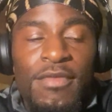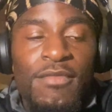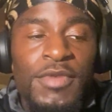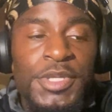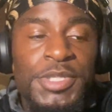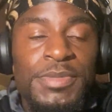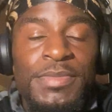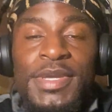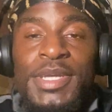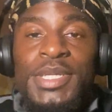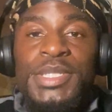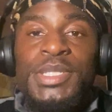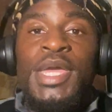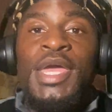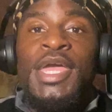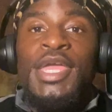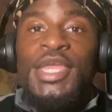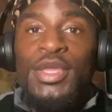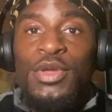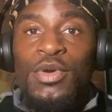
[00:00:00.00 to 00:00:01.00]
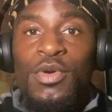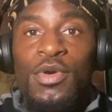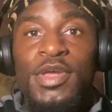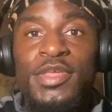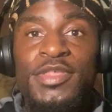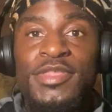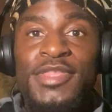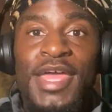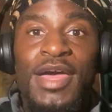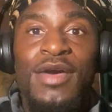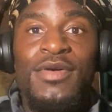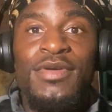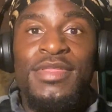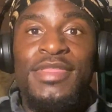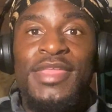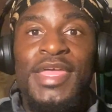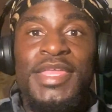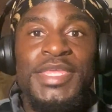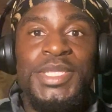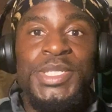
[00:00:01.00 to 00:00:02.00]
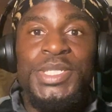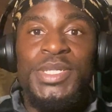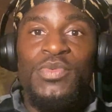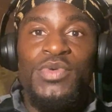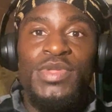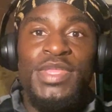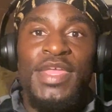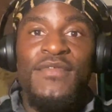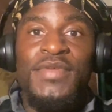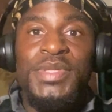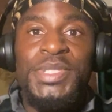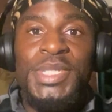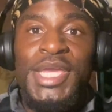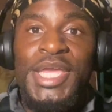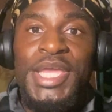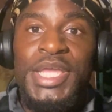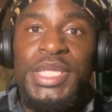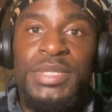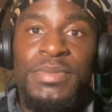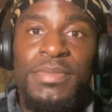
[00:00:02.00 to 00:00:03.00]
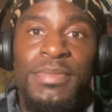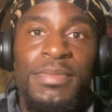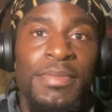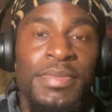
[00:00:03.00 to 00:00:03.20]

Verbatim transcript: which means you're always doubting that this shit would never change,